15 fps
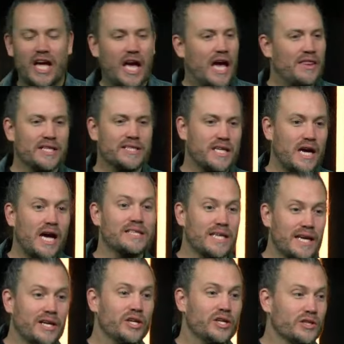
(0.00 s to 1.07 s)
and that's guys
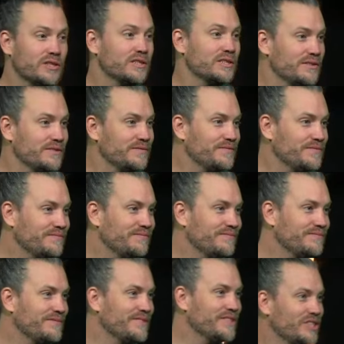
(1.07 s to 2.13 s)
and girls,
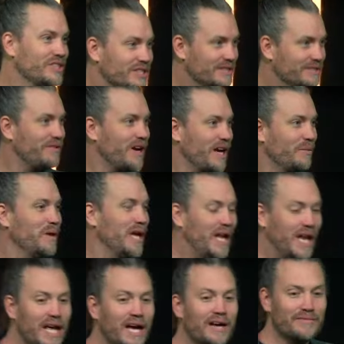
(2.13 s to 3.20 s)
just if I can be
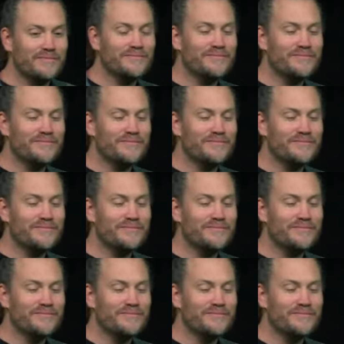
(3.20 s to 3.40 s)
clear.